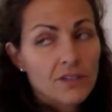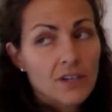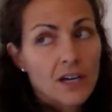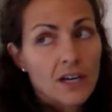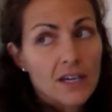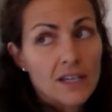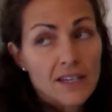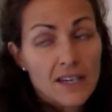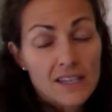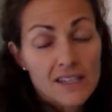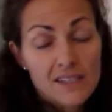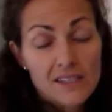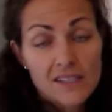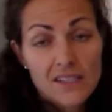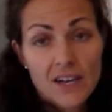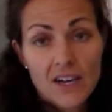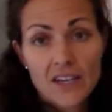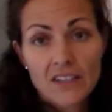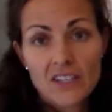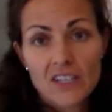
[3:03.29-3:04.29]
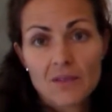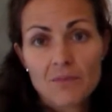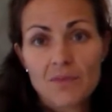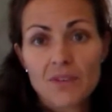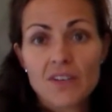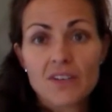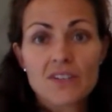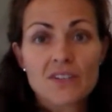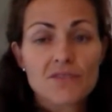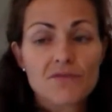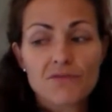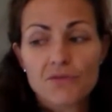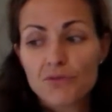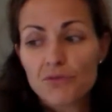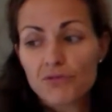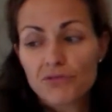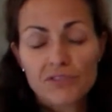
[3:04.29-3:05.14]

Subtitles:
nice and tightly because fruit